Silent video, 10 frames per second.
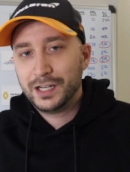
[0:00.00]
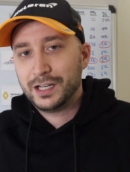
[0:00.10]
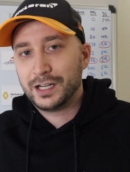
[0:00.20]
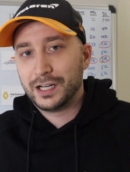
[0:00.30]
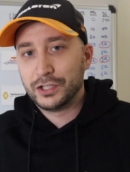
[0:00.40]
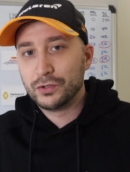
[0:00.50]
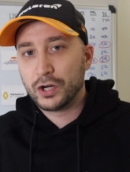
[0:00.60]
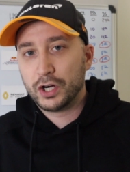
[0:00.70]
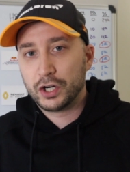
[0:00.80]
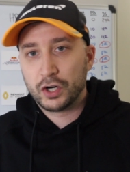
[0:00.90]
uh, a new
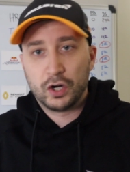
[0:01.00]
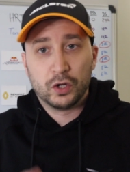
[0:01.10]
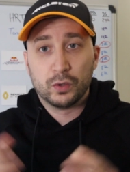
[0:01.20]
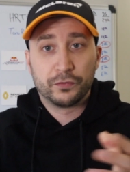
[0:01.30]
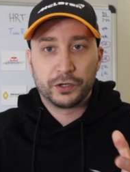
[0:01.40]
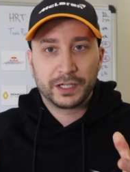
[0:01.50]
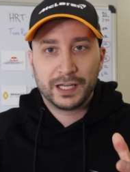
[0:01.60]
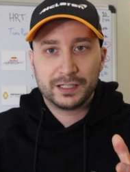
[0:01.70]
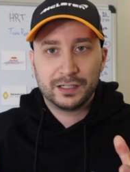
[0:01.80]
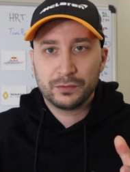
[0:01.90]
car all over
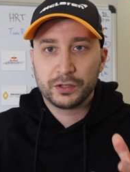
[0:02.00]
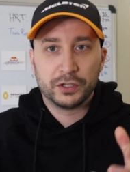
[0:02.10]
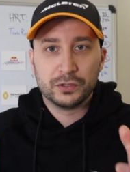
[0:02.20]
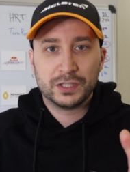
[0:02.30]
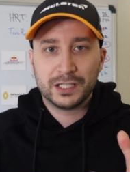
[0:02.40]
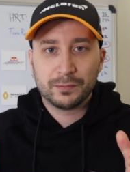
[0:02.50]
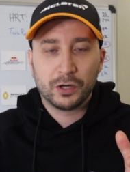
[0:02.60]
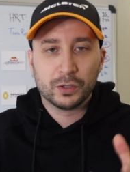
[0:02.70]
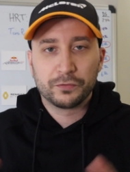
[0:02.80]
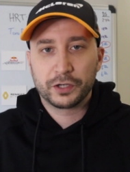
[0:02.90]
again with a new team
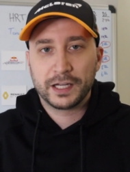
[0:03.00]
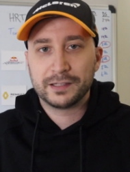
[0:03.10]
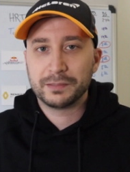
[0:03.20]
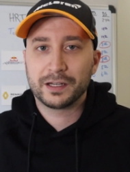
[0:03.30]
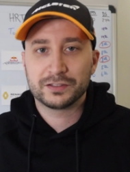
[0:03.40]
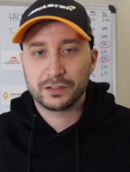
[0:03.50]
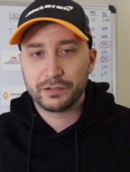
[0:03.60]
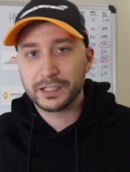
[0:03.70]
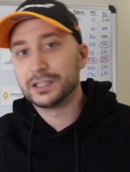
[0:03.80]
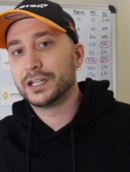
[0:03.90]
all over again because of the
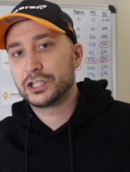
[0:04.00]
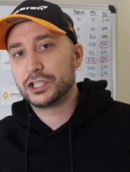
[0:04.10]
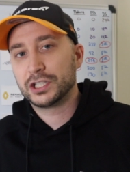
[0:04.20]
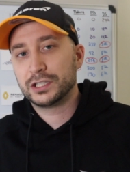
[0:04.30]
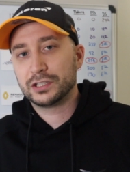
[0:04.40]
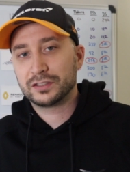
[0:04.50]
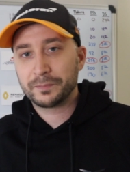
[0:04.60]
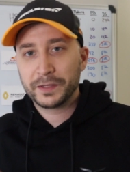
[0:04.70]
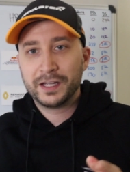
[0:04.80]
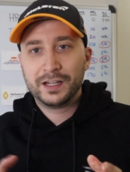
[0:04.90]
regulation changes.